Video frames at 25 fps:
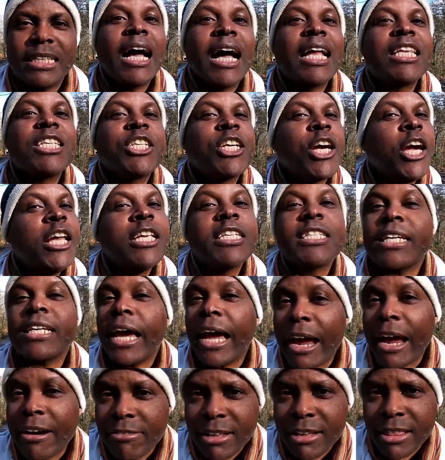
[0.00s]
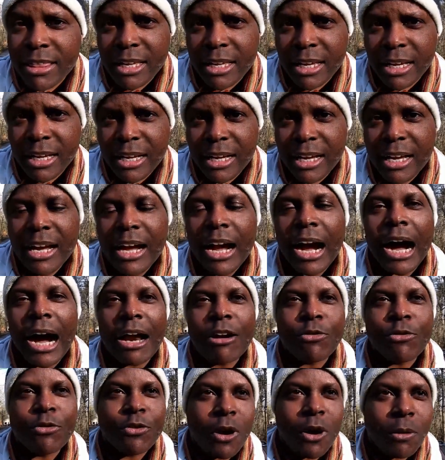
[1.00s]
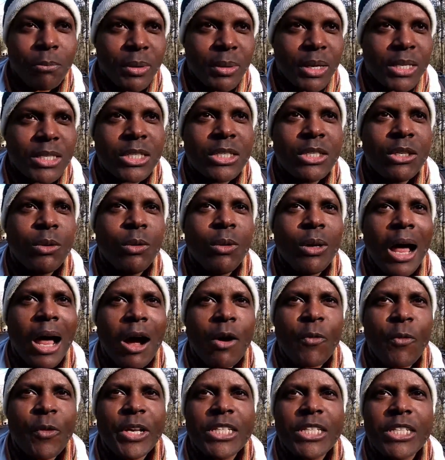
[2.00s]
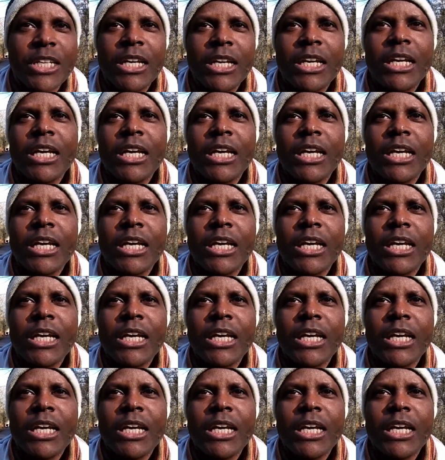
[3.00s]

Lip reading: That changed everything, and from this new language,